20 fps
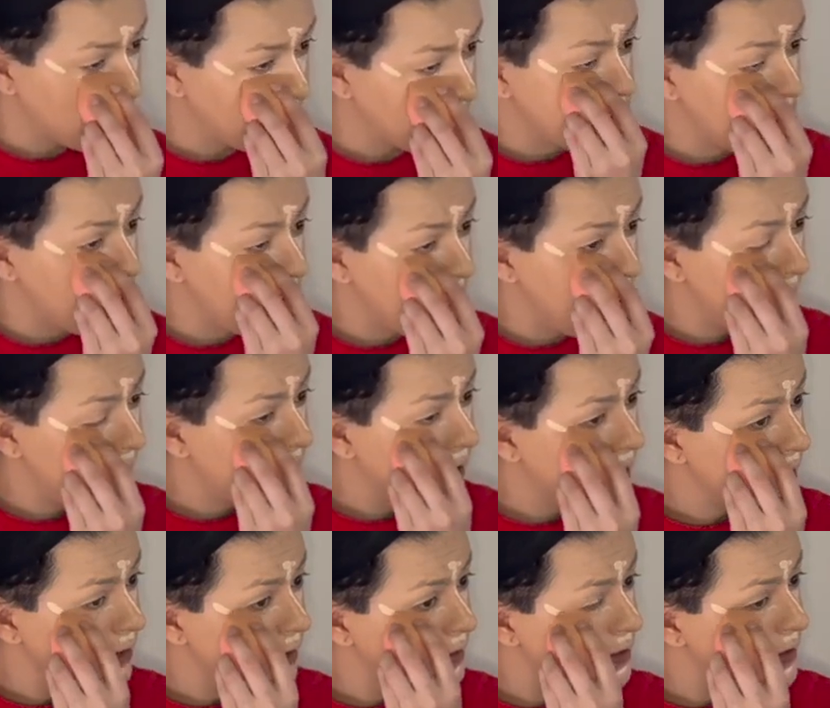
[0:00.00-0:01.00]
So I
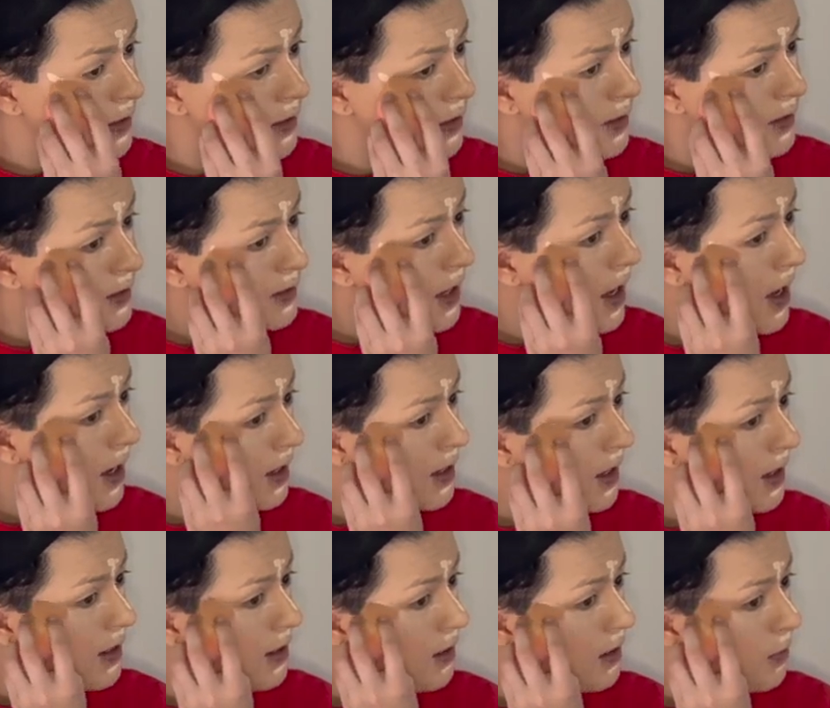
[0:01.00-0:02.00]
like using this
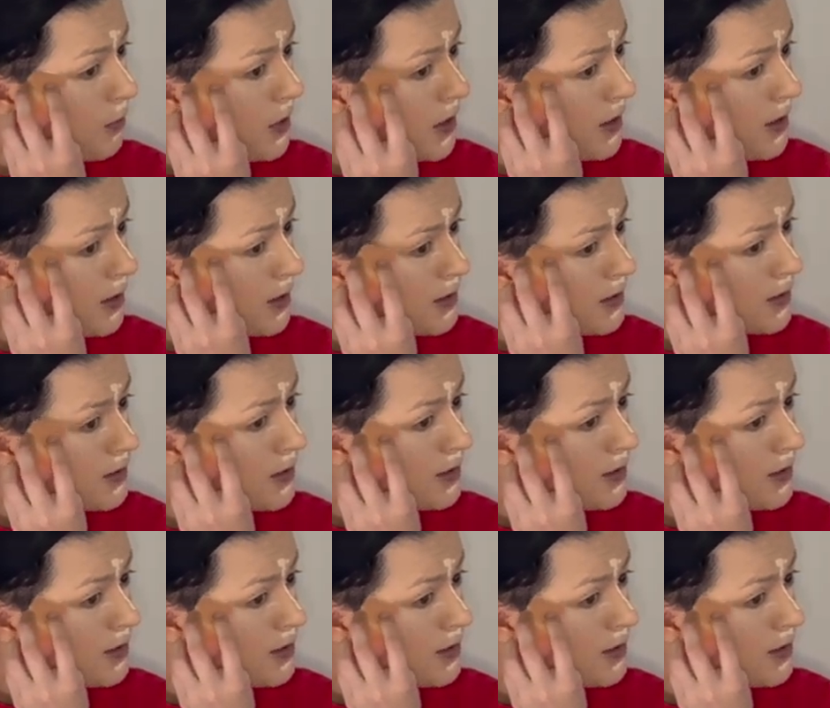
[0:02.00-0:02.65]
highlighter because